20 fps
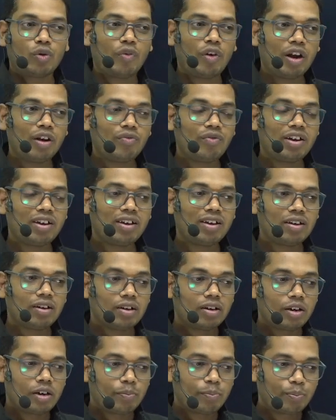when we
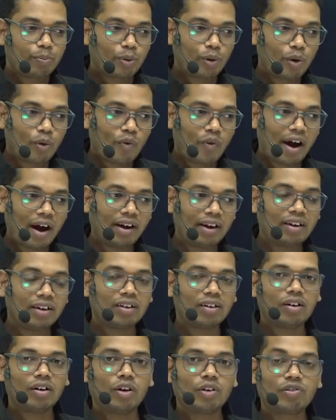provide
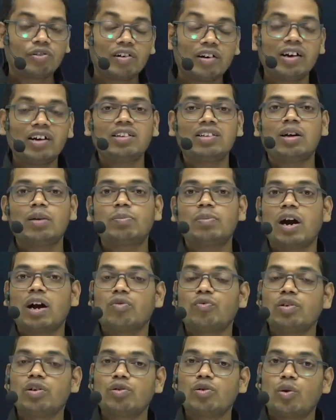or treat the
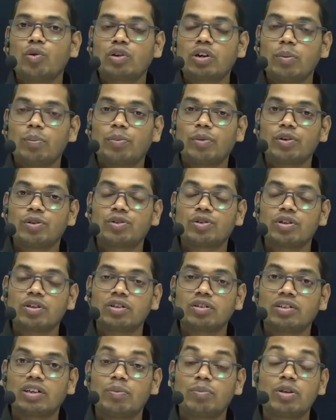plant with low
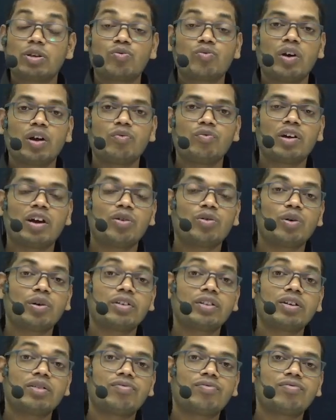temperature, that means when we are
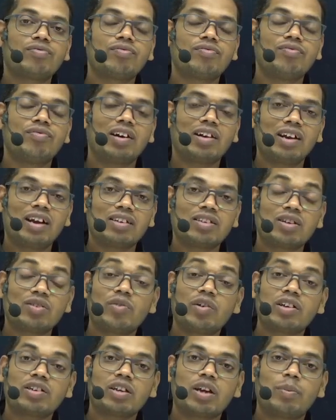doing the vernalization,
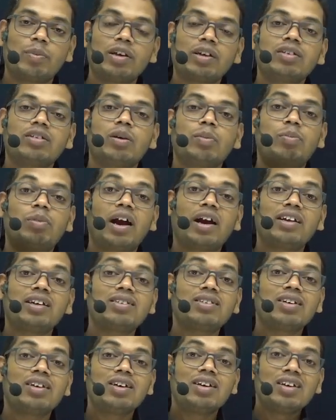what is happening? The plant
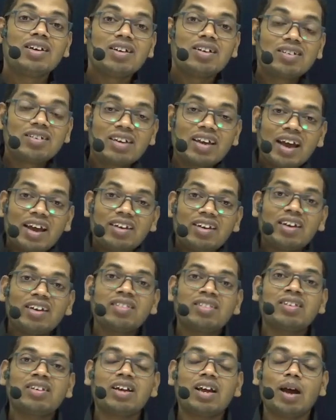is
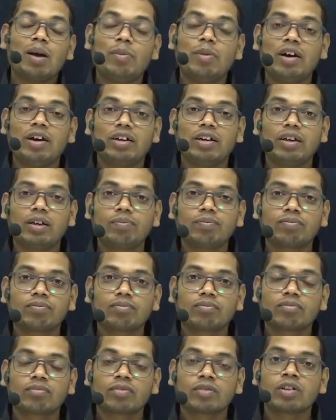gaining the ability
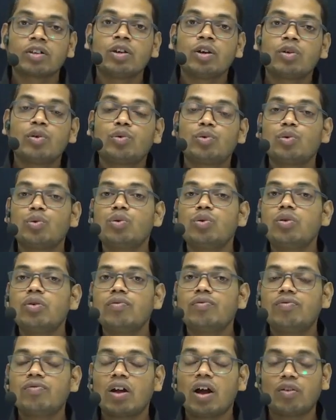to
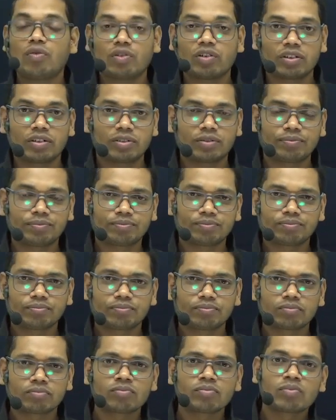flower.
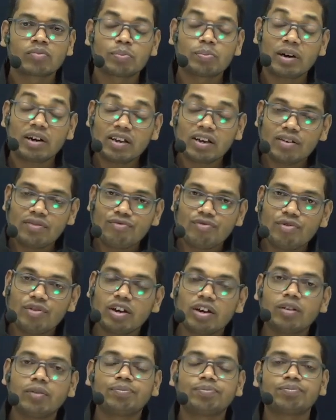But if
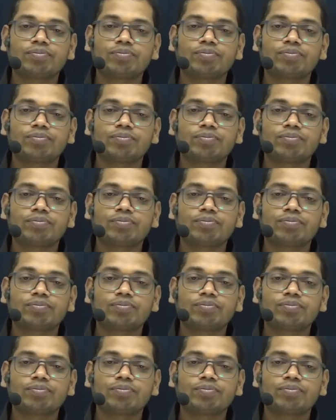we